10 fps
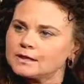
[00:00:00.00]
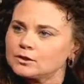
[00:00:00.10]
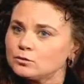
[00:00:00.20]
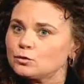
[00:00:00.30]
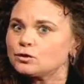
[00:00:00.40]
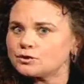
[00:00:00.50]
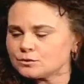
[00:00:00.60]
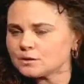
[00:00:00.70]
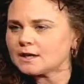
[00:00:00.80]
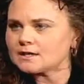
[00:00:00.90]
You could
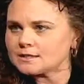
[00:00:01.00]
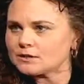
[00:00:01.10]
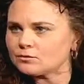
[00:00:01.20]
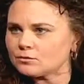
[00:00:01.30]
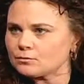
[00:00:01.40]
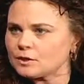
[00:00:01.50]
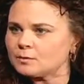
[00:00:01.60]
do it at a Tier 3,